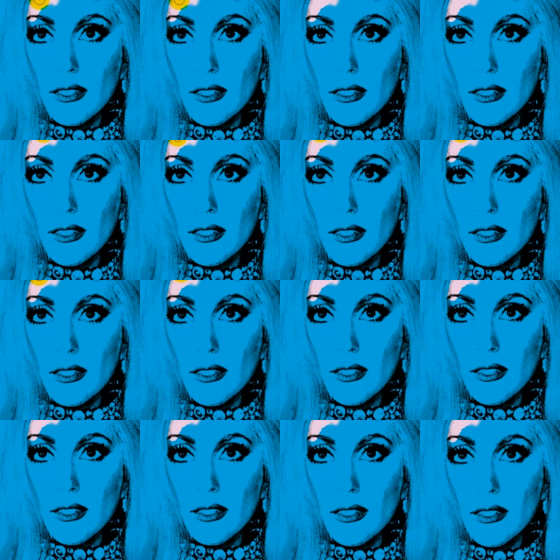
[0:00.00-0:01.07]

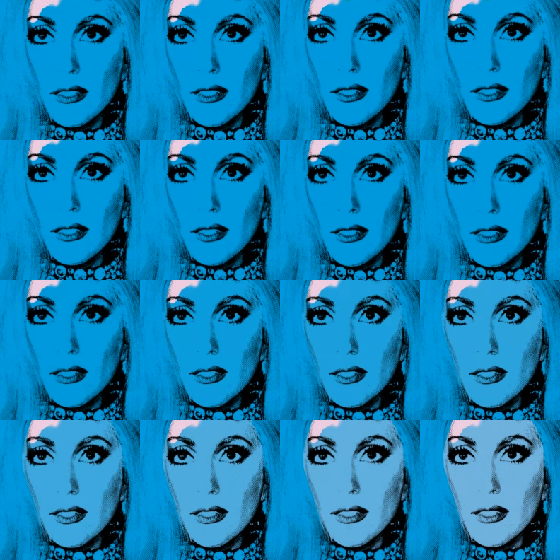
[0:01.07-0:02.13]

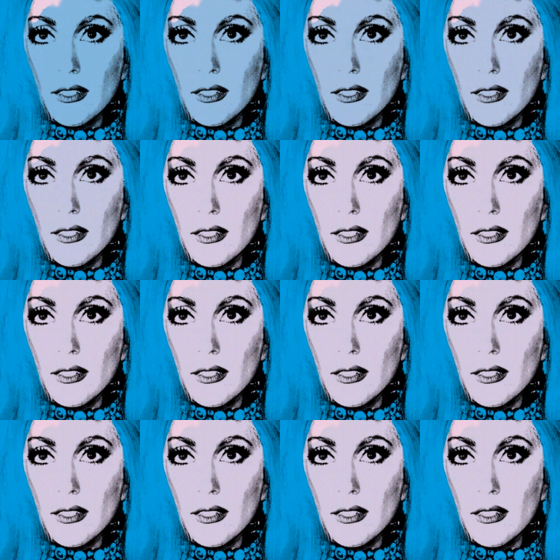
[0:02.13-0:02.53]
Nothing is said.